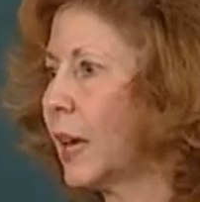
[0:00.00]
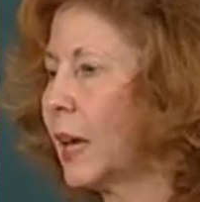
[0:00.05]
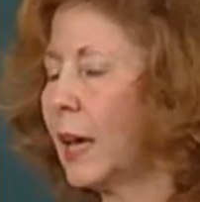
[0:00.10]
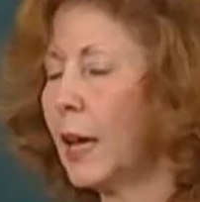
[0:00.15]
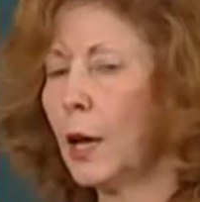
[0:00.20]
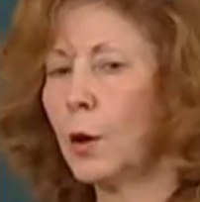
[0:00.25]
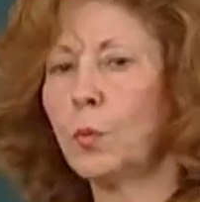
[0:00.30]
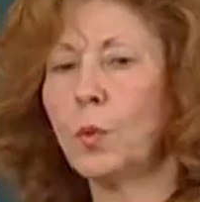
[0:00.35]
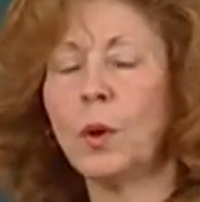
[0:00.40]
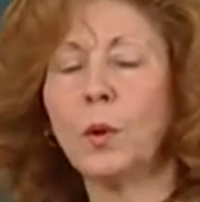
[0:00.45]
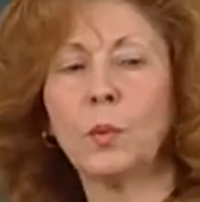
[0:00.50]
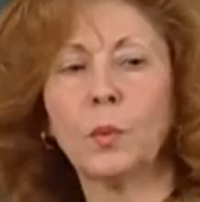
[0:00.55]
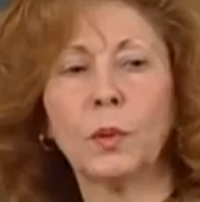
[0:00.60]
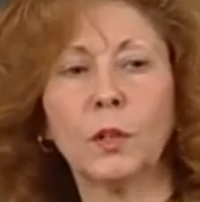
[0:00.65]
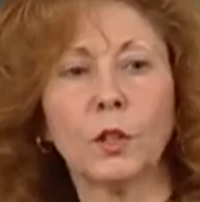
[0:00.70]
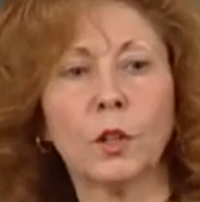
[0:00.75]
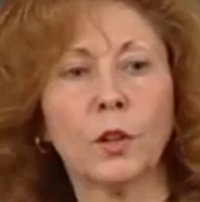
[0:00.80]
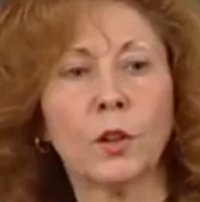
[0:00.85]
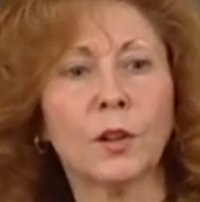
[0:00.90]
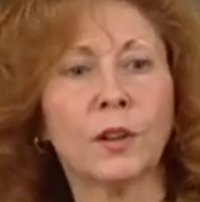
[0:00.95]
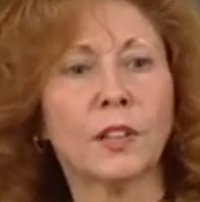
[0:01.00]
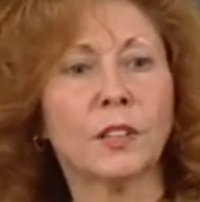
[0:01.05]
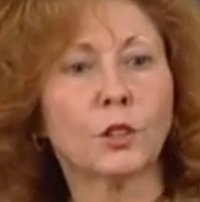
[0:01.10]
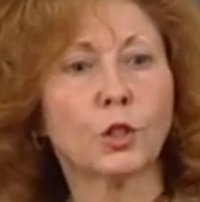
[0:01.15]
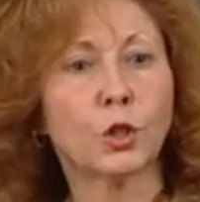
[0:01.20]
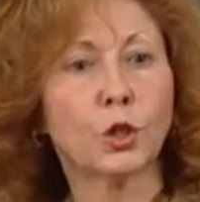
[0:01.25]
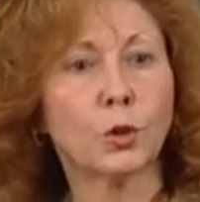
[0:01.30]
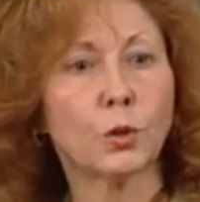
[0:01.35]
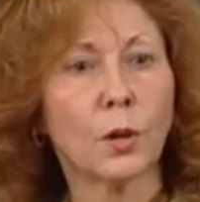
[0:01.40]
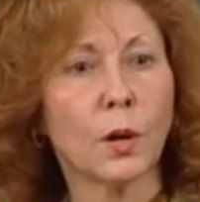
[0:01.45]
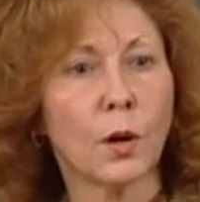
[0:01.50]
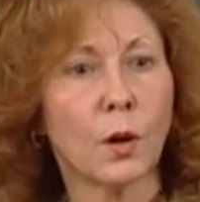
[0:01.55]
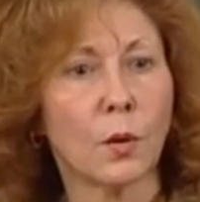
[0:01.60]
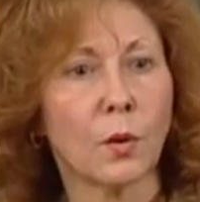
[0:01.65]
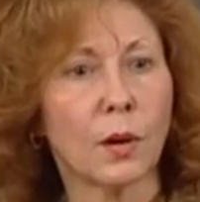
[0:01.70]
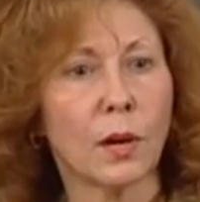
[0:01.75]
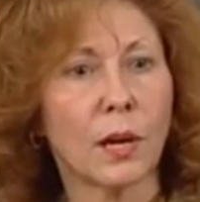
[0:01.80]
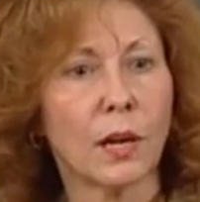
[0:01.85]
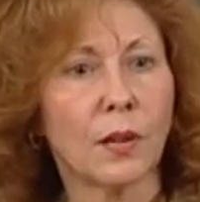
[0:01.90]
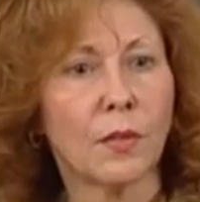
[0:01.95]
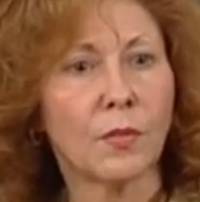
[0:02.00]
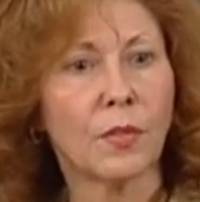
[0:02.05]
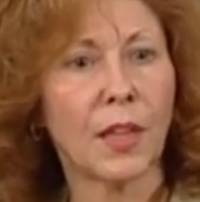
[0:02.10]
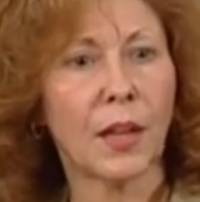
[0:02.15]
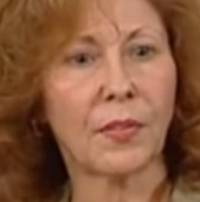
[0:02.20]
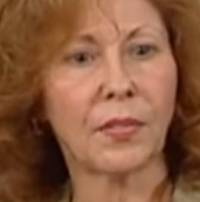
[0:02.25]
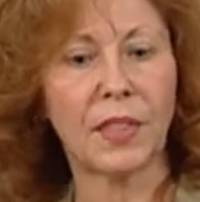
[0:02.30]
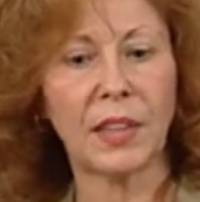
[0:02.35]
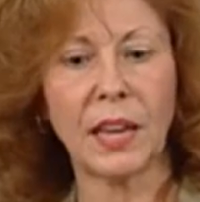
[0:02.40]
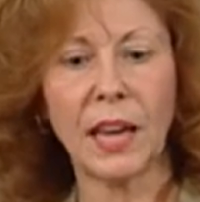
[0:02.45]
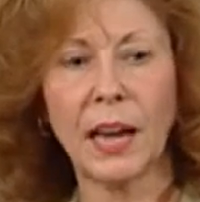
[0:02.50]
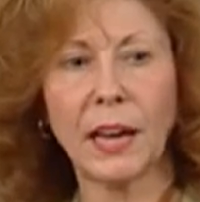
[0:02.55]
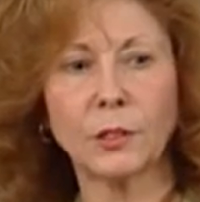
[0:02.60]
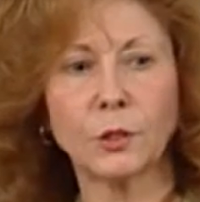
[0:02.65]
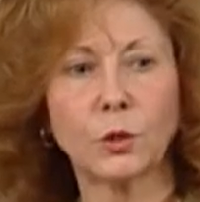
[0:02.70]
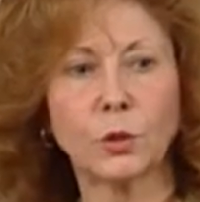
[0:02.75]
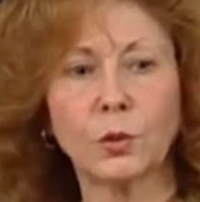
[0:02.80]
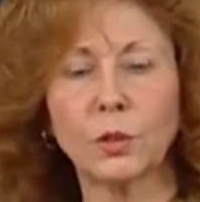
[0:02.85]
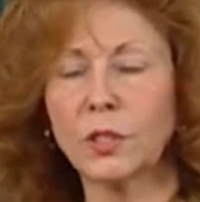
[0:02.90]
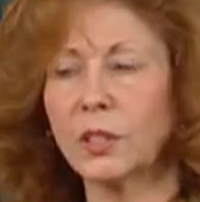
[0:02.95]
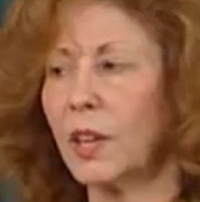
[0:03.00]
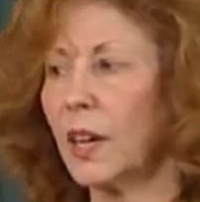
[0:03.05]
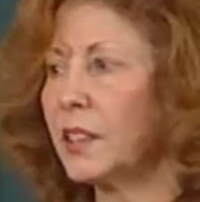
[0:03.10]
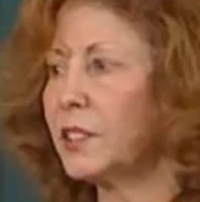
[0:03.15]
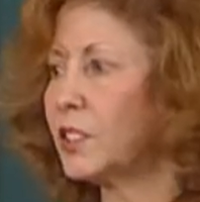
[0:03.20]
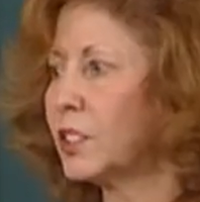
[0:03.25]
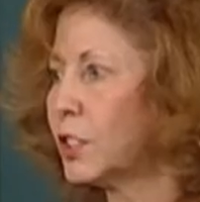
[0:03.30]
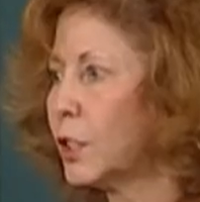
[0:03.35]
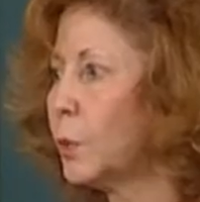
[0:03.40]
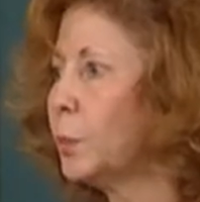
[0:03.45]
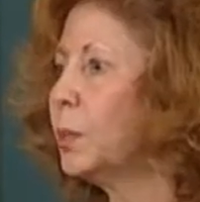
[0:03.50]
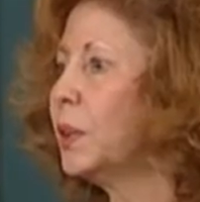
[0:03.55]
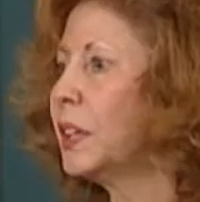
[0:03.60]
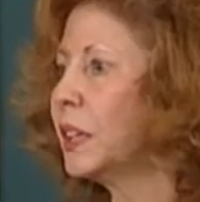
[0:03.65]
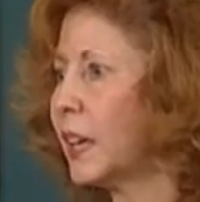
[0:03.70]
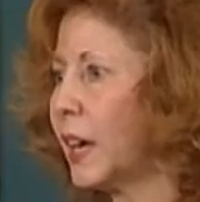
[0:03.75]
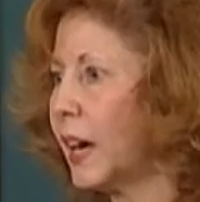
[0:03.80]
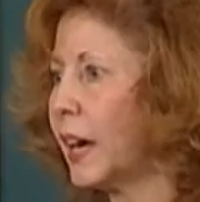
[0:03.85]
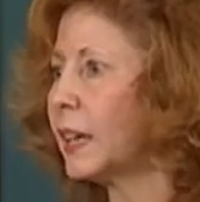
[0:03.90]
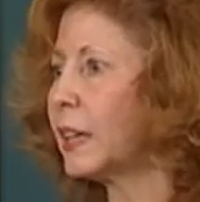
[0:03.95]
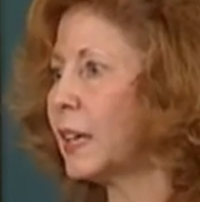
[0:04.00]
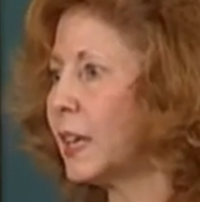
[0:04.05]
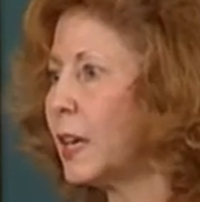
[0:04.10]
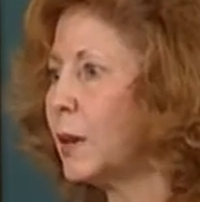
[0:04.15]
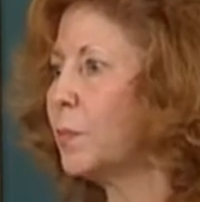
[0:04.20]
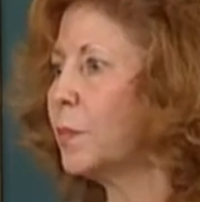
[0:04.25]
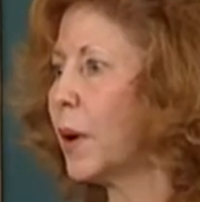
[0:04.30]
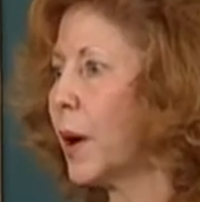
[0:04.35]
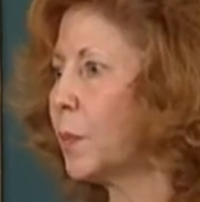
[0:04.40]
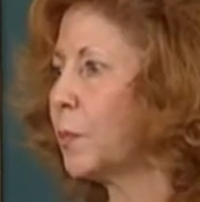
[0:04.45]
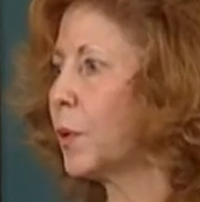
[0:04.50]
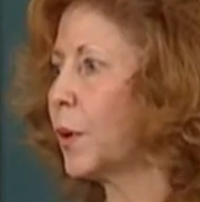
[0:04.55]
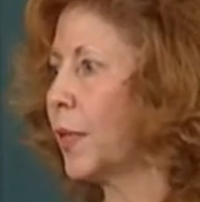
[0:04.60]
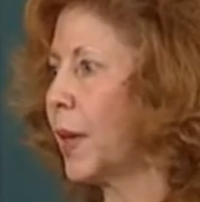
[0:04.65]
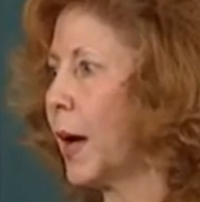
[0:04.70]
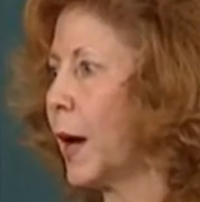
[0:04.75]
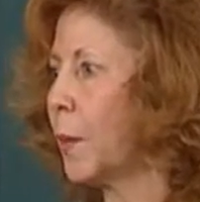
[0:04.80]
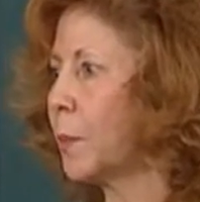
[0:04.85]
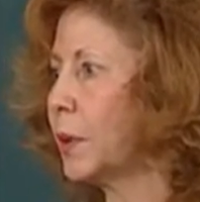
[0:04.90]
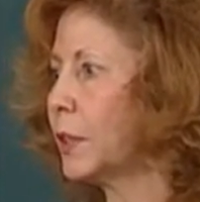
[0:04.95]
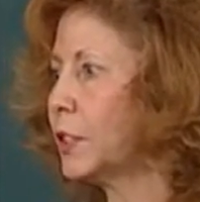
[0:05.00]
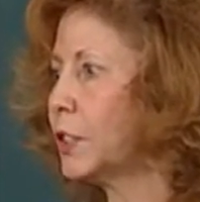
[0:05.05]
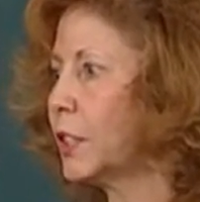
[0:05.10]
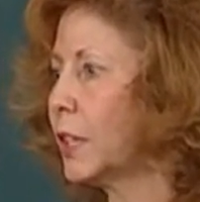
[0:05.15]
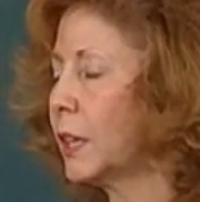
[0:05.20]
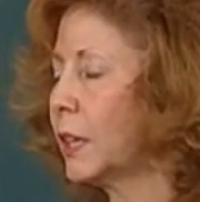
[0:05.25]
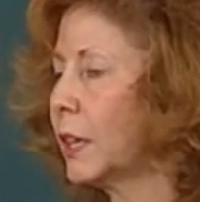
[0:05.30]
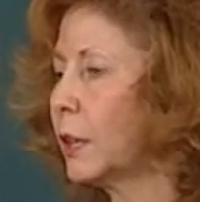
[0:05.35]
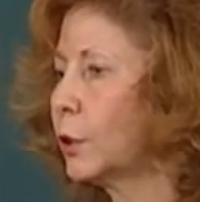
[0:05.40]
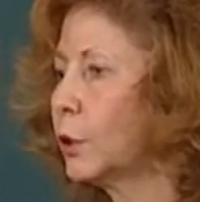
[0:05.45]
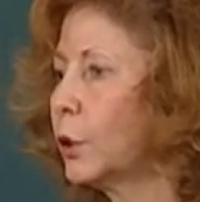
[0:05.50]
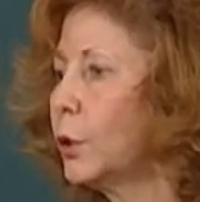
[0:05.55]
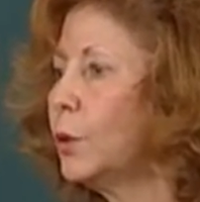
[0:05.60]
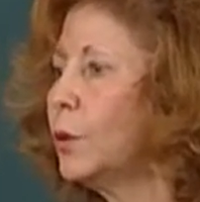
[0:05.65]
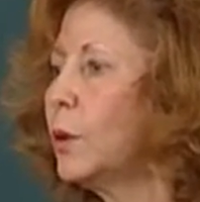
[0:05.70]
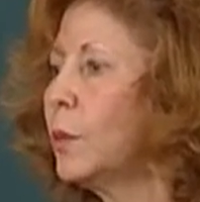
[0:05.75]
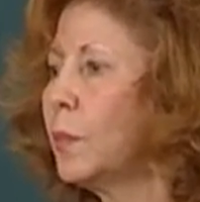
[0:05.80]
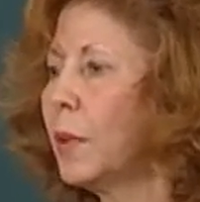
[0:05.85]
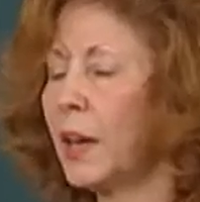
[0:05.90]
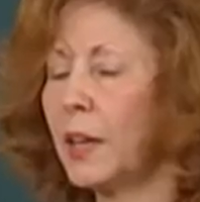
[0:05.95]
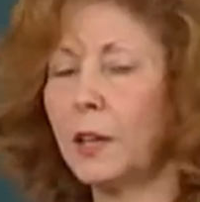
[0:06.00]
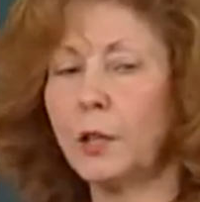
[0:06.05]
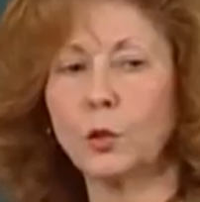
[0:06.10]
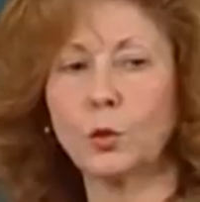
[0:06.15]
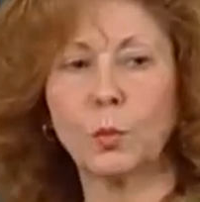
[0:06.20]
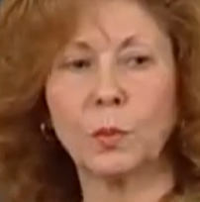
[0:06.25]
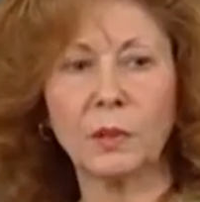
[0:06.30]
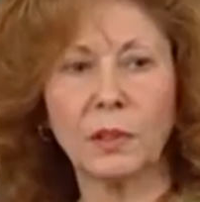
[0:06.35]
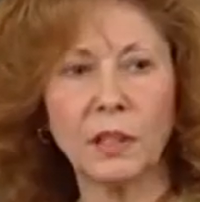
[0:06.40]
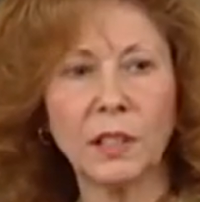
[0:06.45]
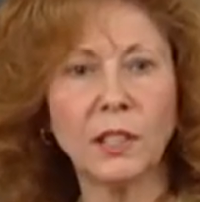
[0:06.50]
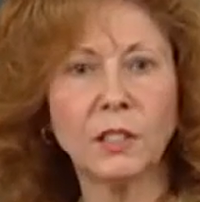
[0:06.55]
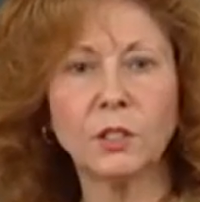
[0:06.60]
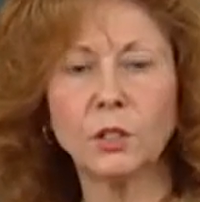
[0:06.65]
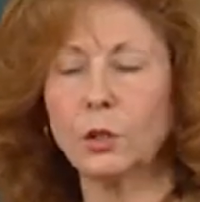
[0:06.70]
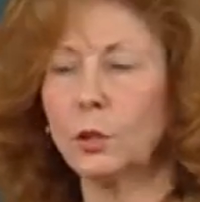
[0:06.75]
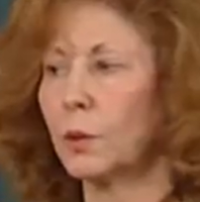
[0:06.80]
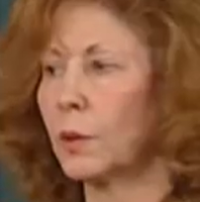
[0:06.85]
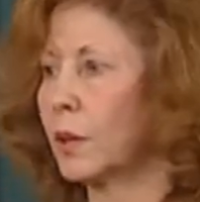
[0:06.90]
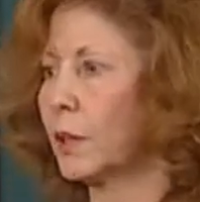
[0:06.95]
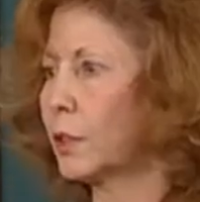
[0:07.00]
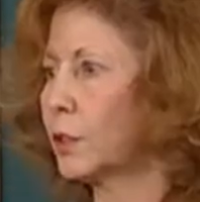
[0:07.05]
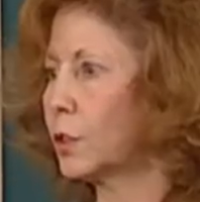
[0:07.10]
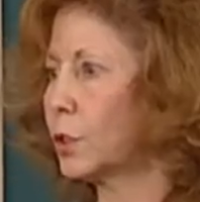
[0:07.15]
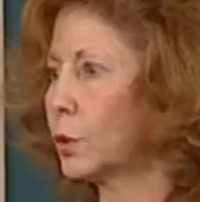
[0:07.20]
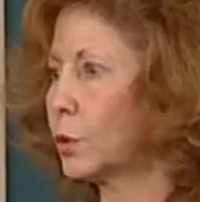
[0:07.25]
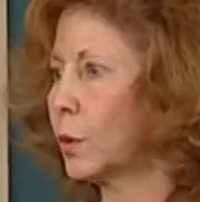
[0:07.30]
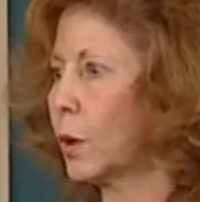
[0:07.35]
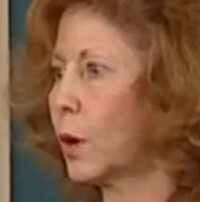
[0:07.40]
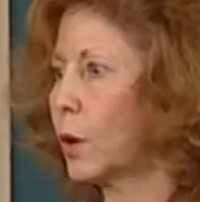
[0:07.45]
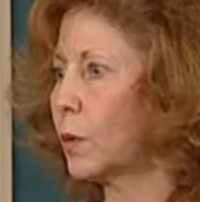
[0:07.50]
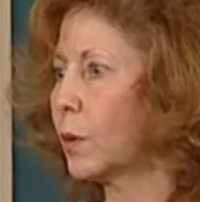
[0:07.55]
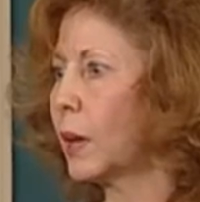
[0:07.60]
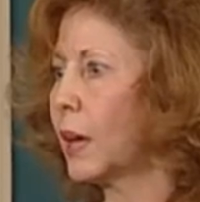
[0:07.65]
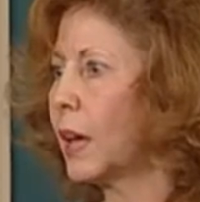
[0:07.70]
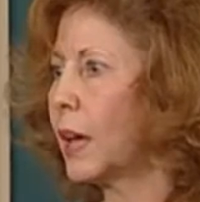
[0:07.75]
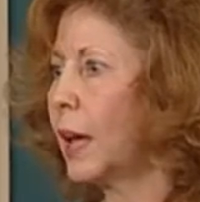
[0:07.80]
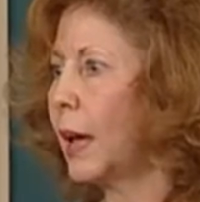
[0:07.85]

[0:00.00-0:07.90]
And we will learn in stroke that the astrocytes simply can't keep up with how much glutamate is released during a stroke.